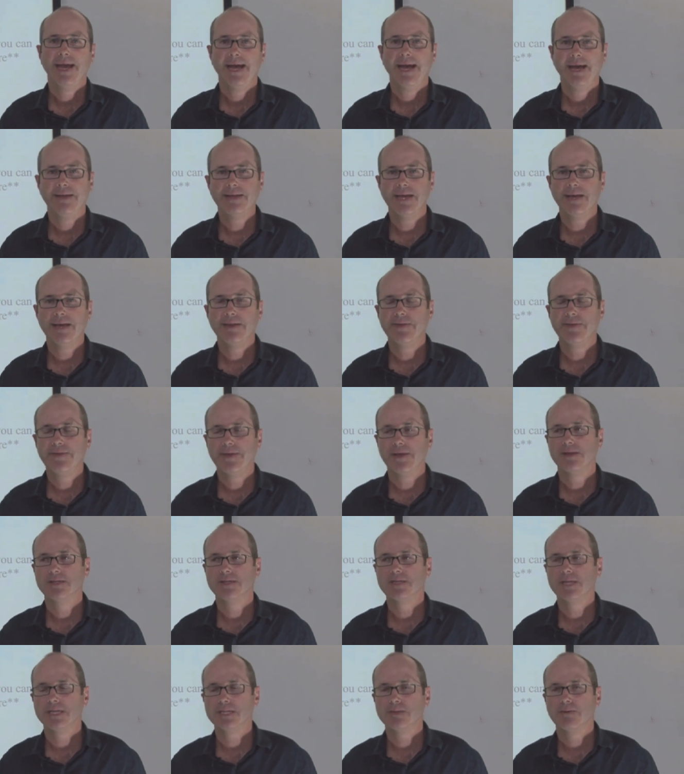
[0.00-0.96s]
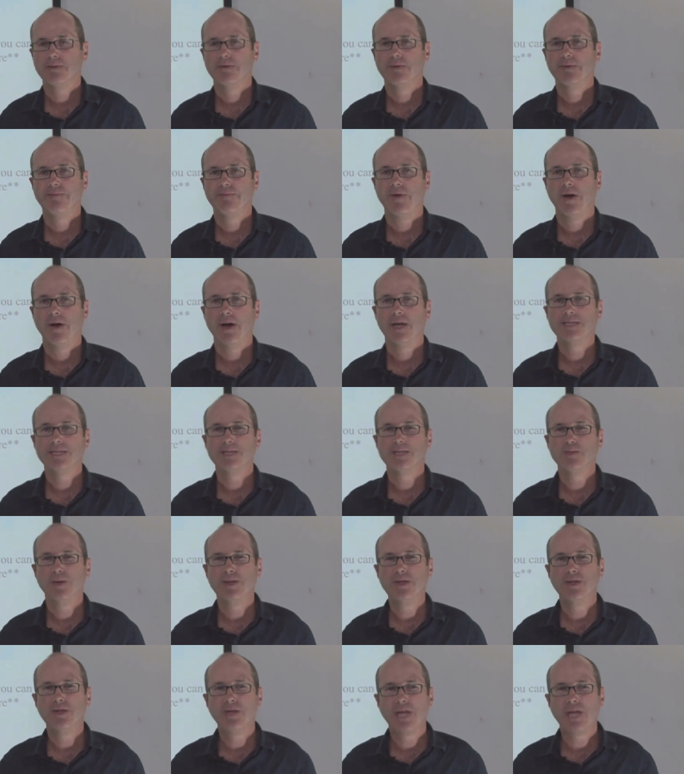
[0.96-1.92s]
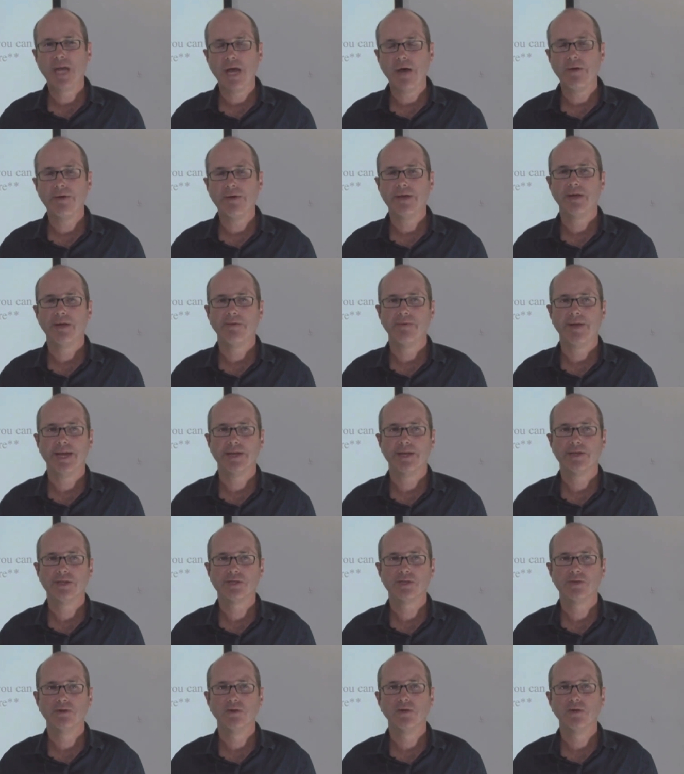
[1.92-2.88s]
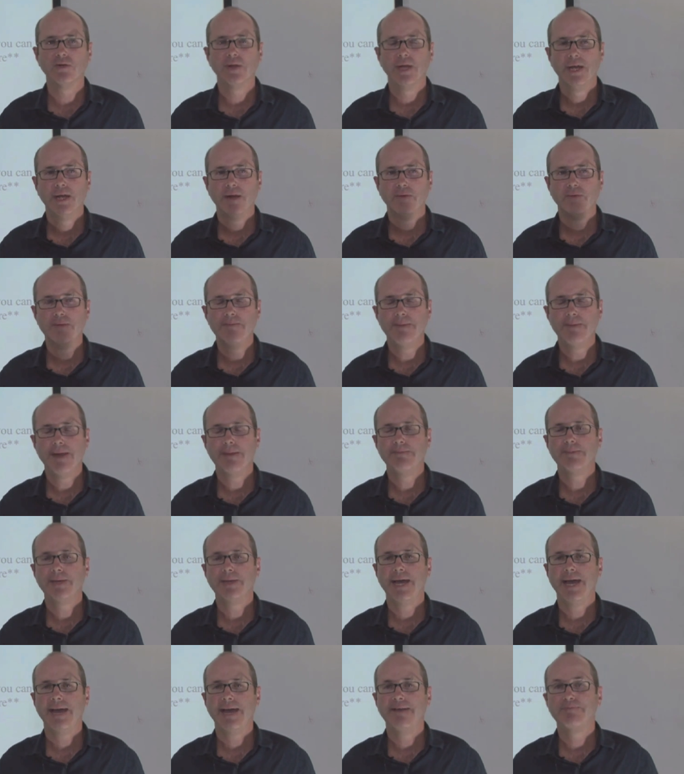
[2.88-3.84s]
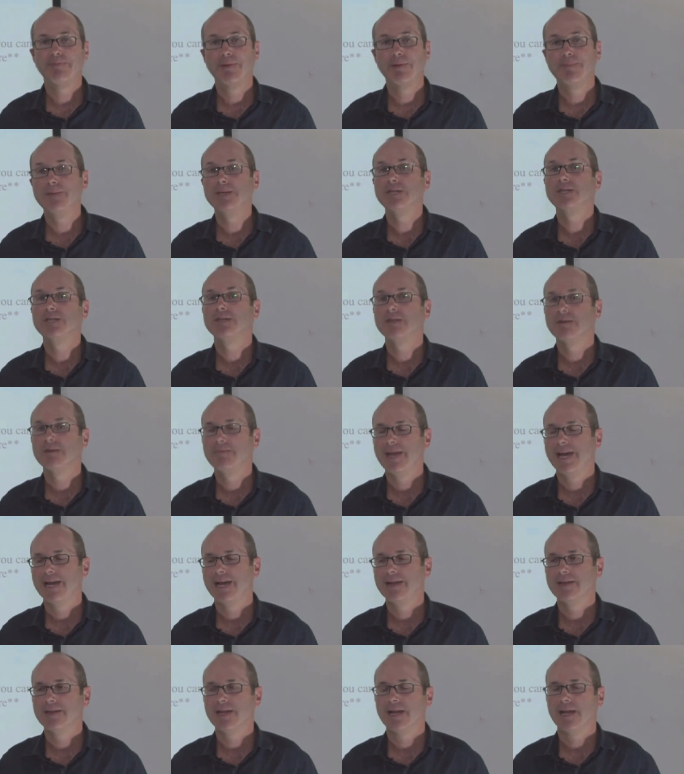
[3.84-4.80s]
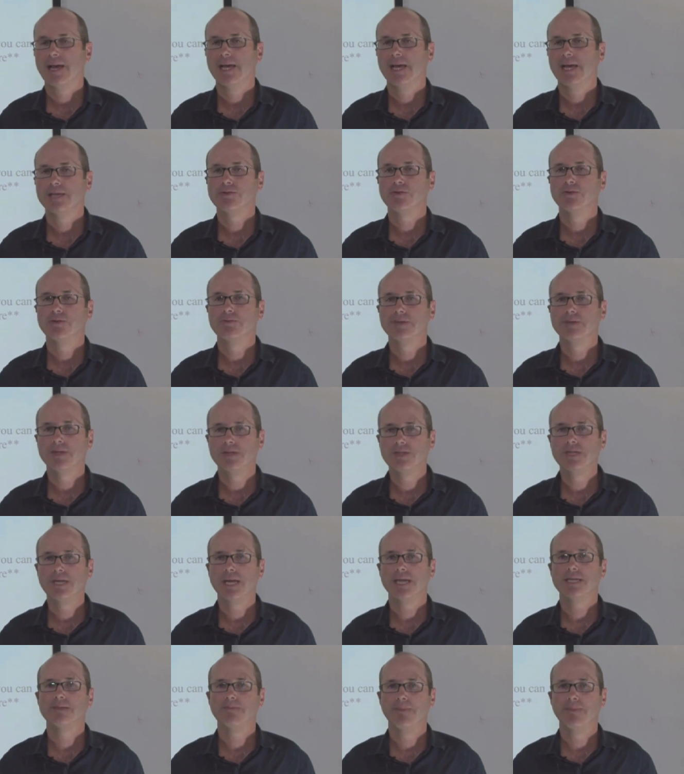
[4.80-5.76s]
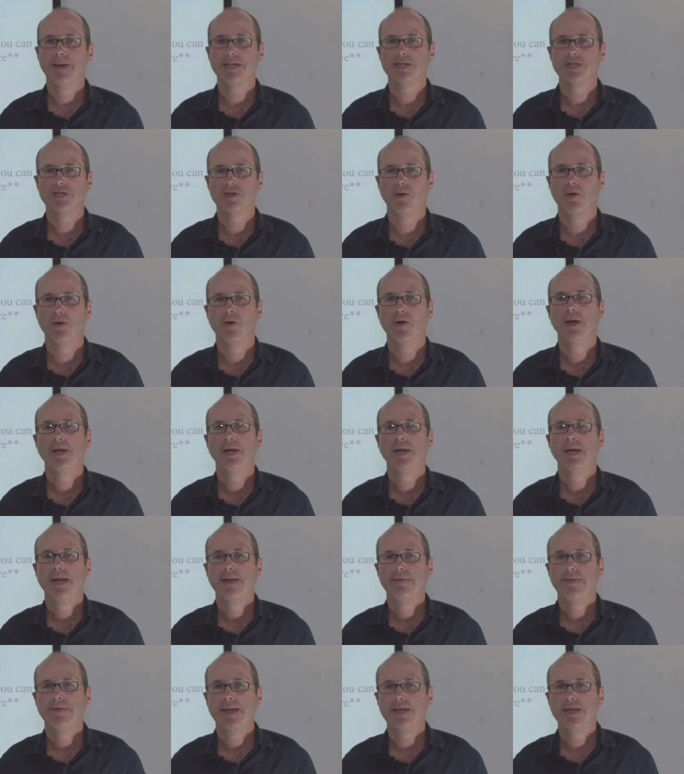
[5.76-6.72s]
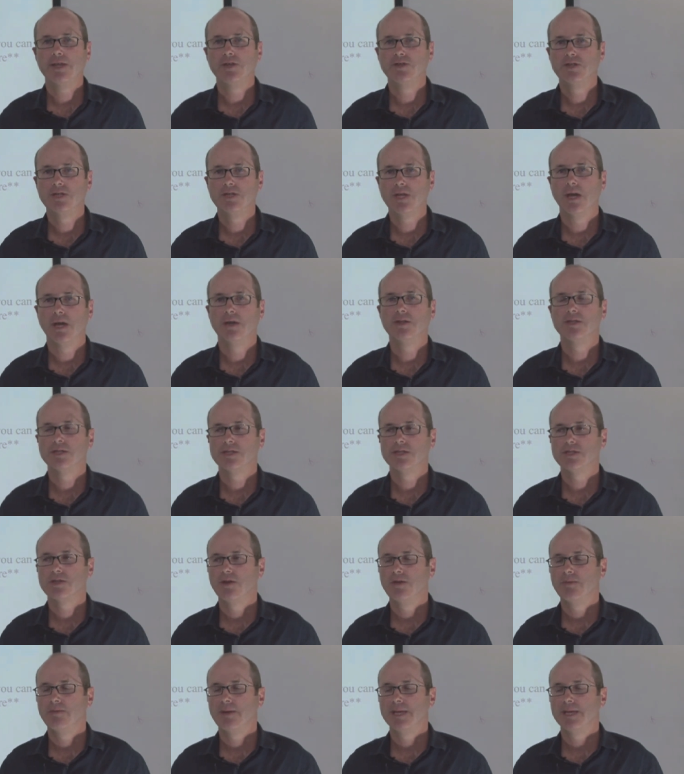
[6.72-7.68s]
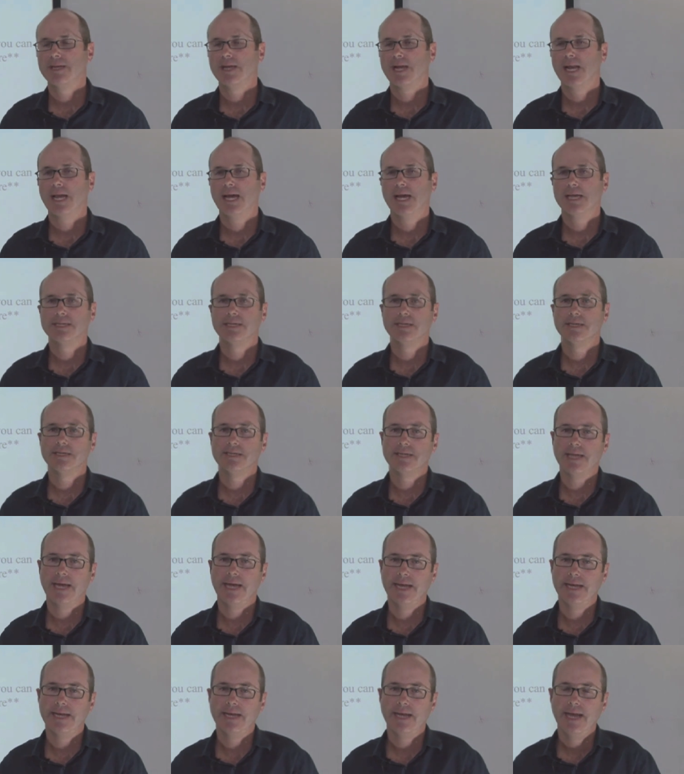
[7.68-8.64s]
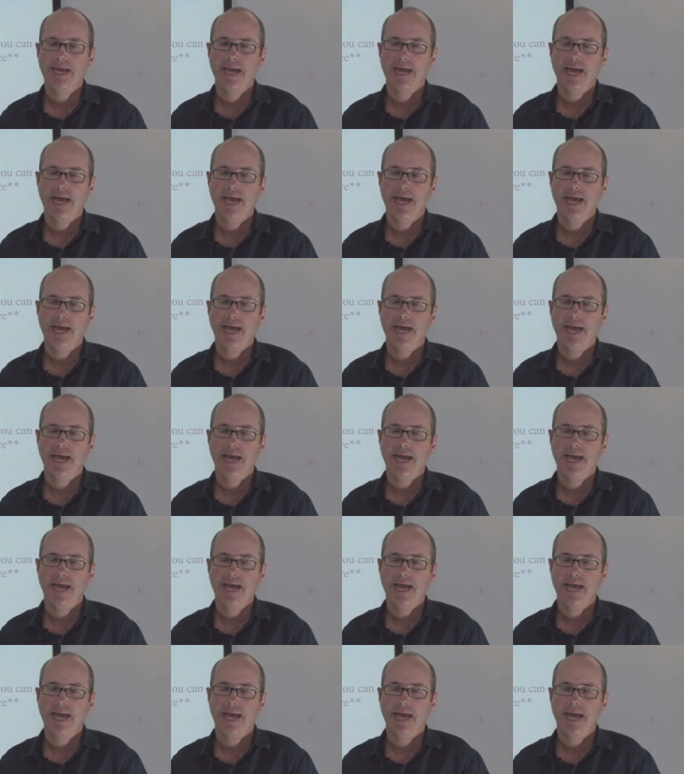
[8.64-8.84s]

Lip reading: And the other thing I just want to advise is when you're going around a school, remember you have permission to be out of the classroom, so just make sure that you don't disturb other classes and